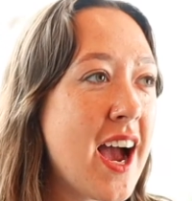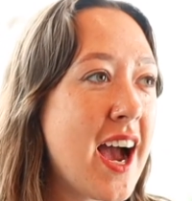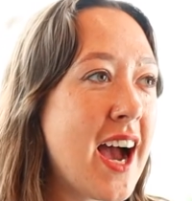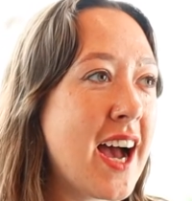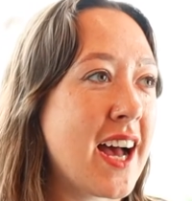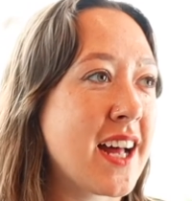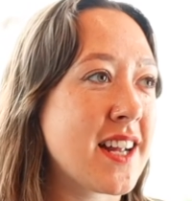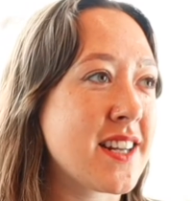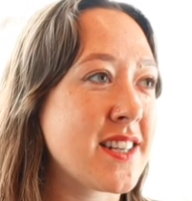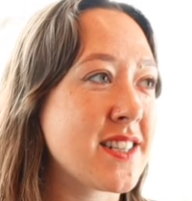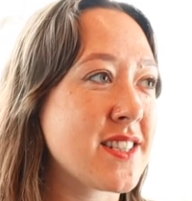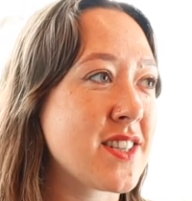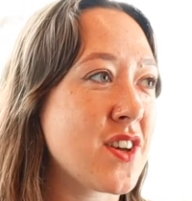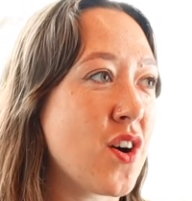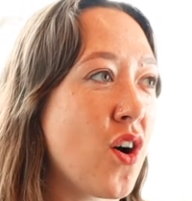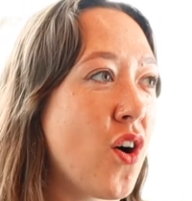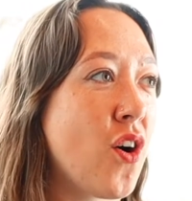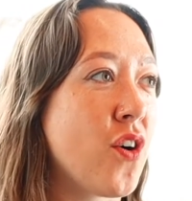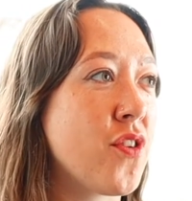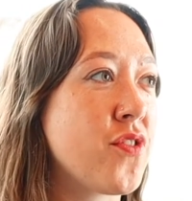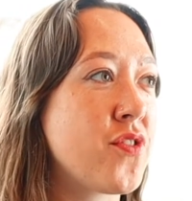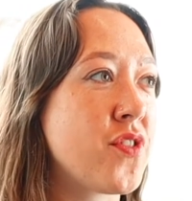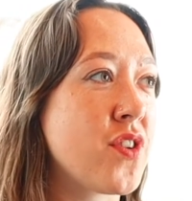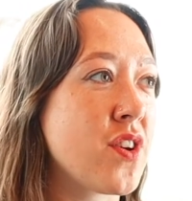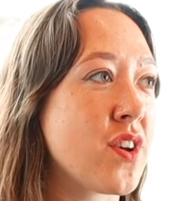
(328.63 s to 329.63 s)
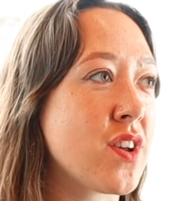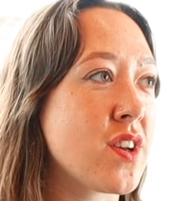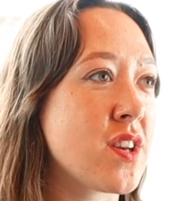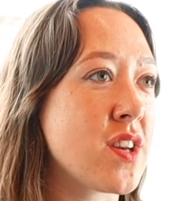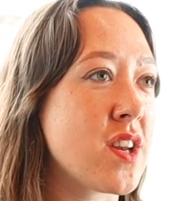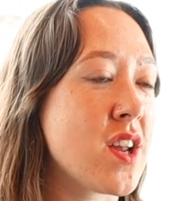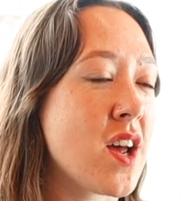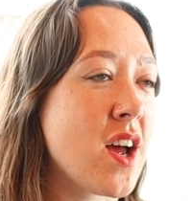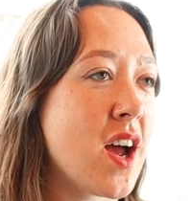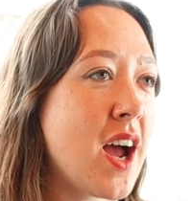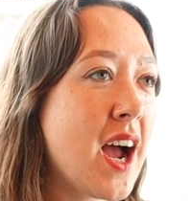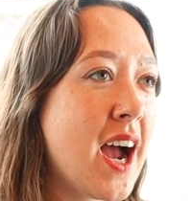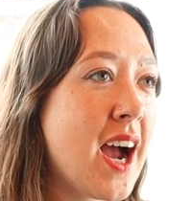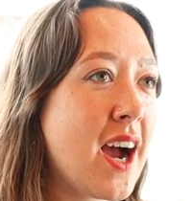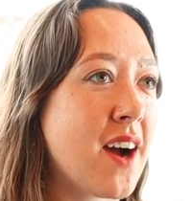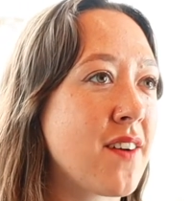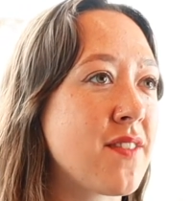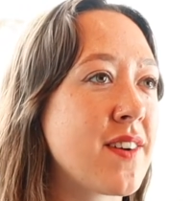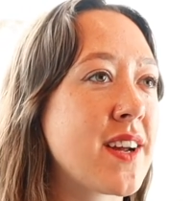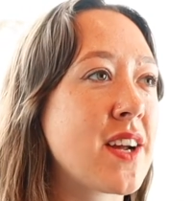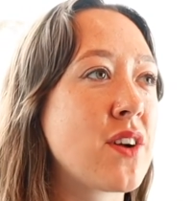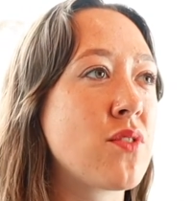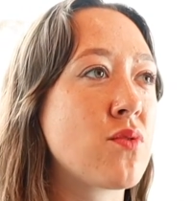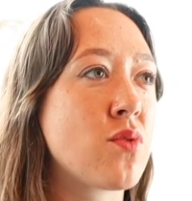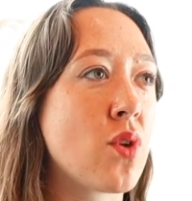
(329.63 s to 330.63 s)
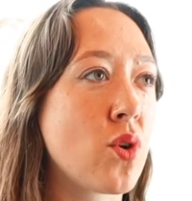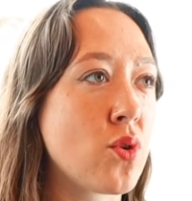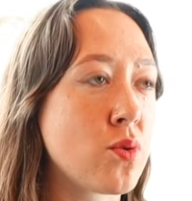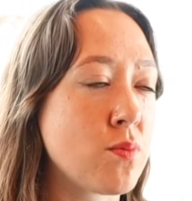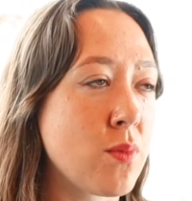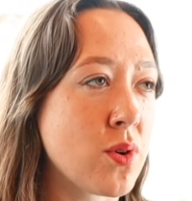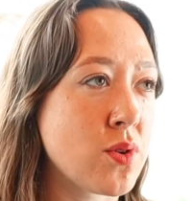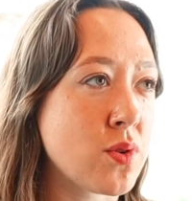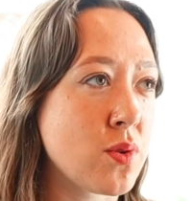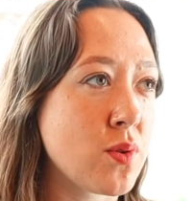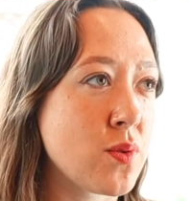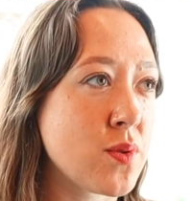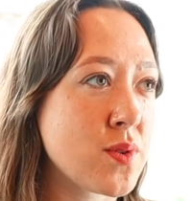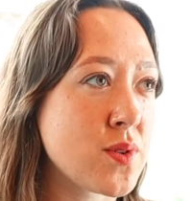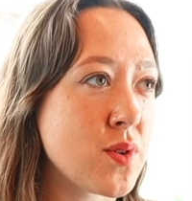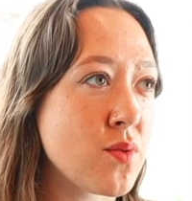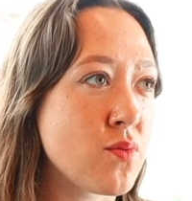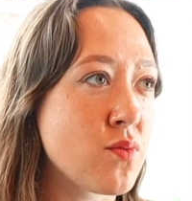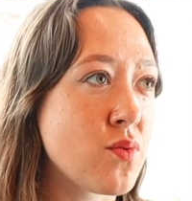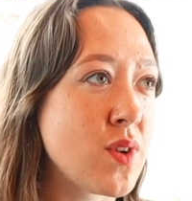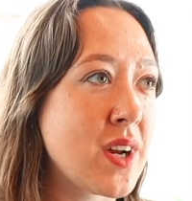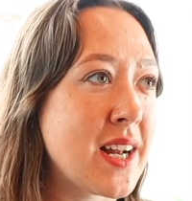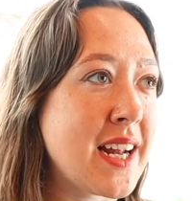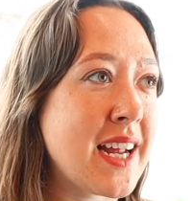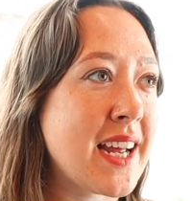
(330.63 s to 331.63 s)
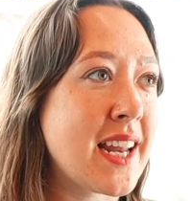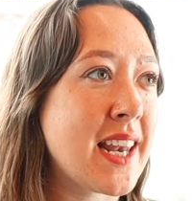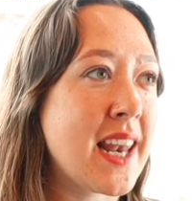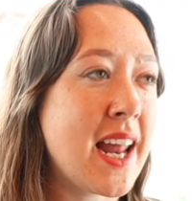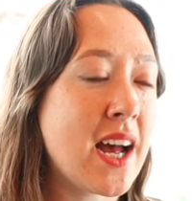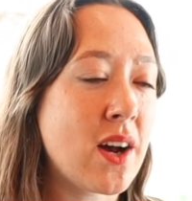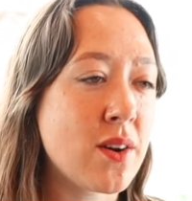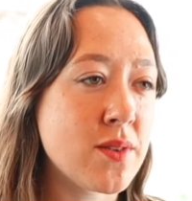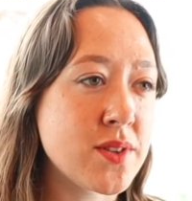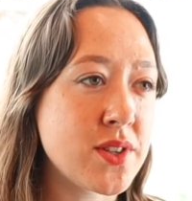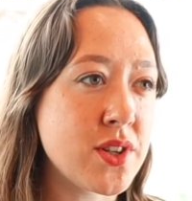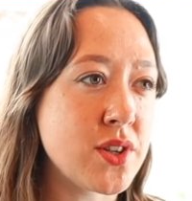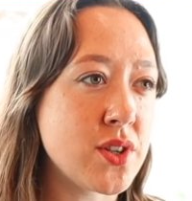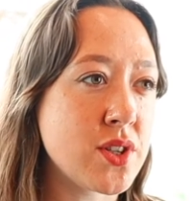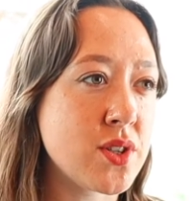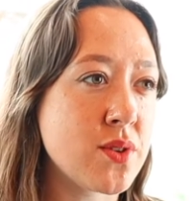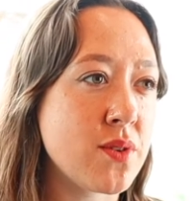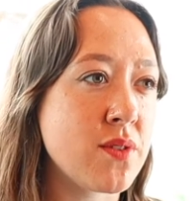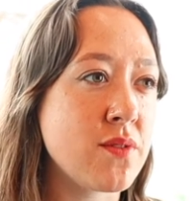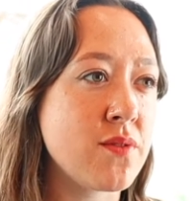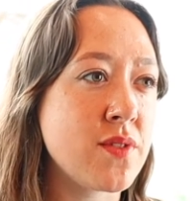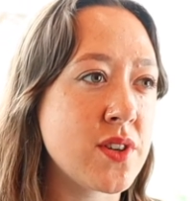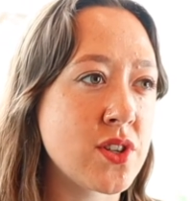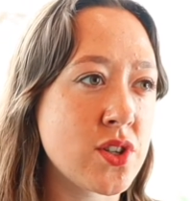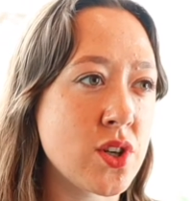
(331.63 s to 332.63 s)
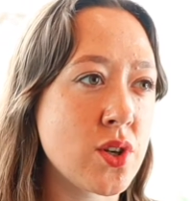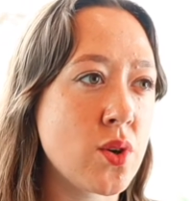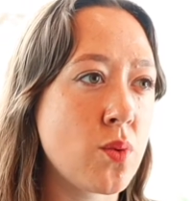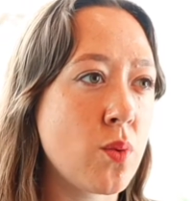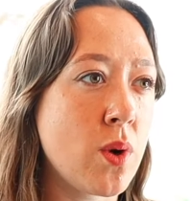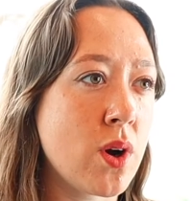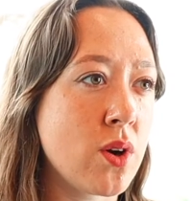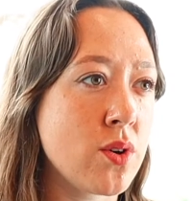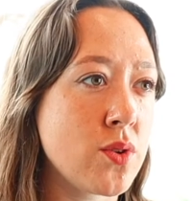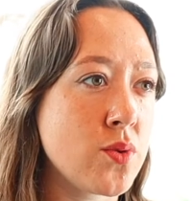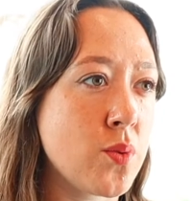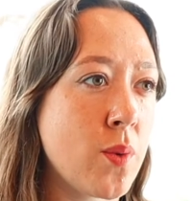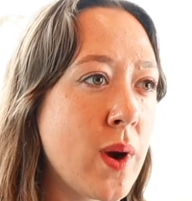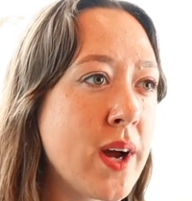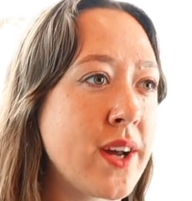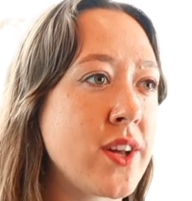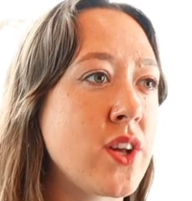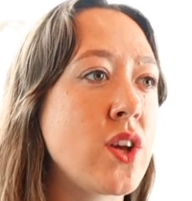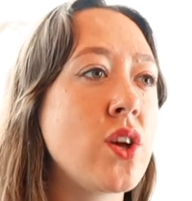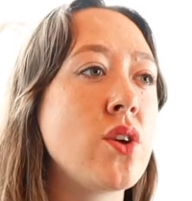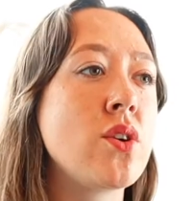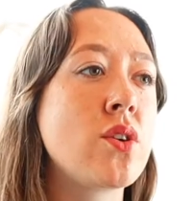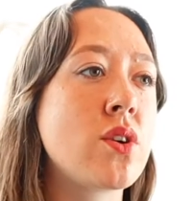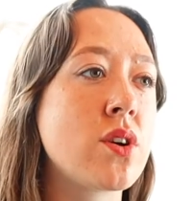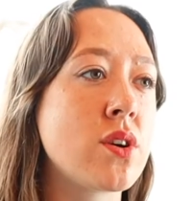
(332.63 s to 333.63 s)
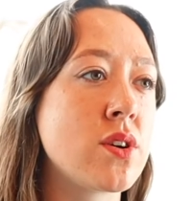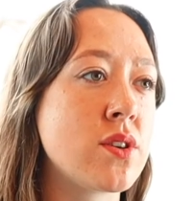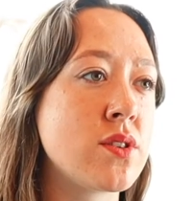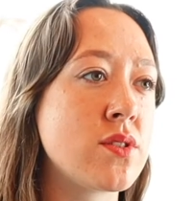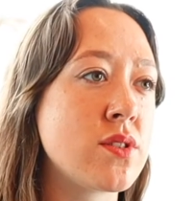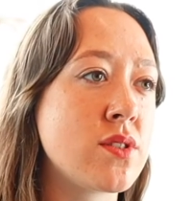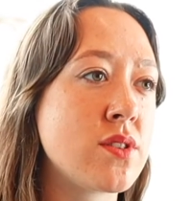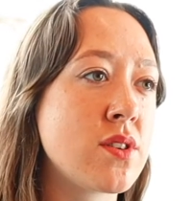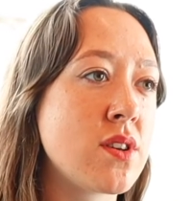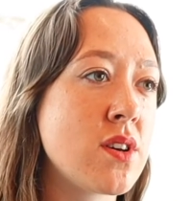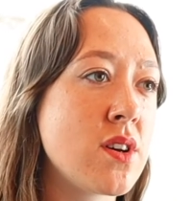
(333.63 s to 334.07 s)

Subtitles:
And often having role models really allows you to envision a world where you could